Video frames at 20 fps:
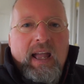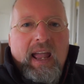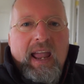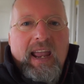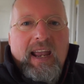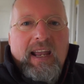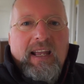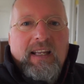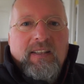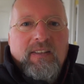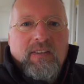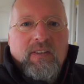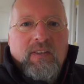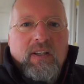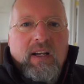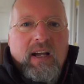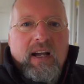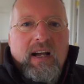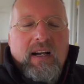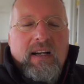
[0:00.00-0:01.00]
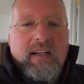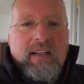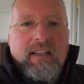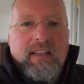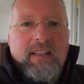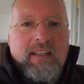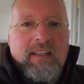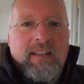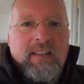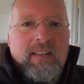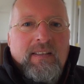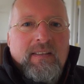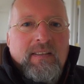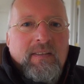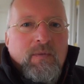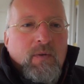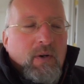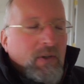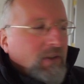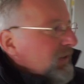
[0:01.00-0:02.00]
And I
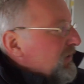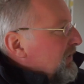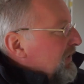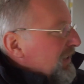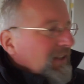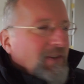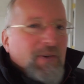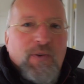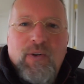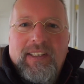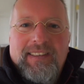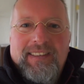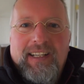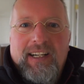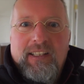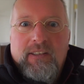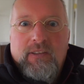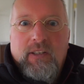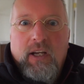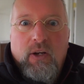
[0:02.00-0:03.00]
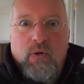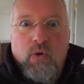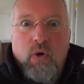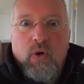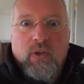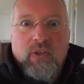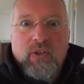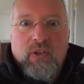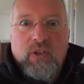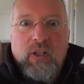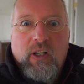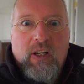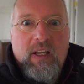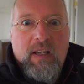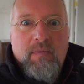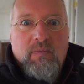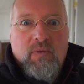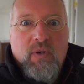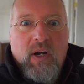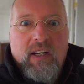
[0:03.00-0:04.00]
want to see the result. I couldn't
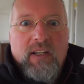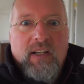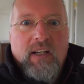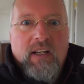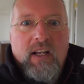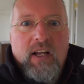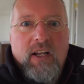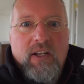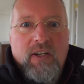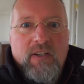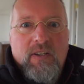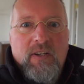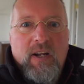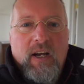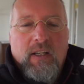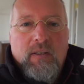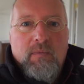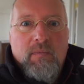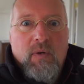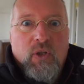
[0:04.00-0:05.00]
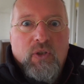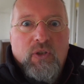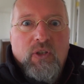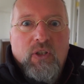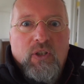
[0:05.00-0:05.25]
sleep, right? I had a nightmares.